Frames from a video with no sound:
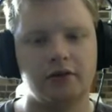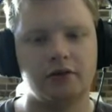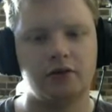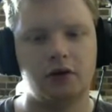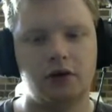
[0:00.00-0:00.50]
to
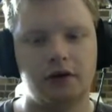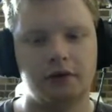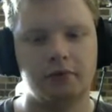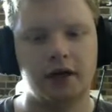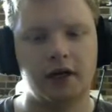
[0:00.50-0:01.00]
worry
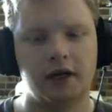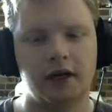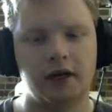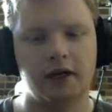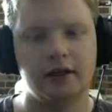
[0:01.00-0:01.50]
about
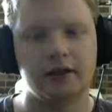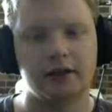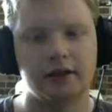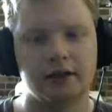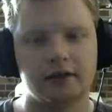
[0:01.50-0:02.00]
anything
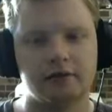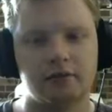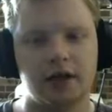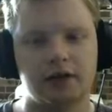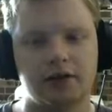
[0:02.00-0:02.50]

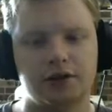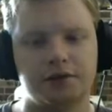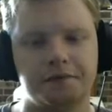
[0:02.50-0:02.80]
much.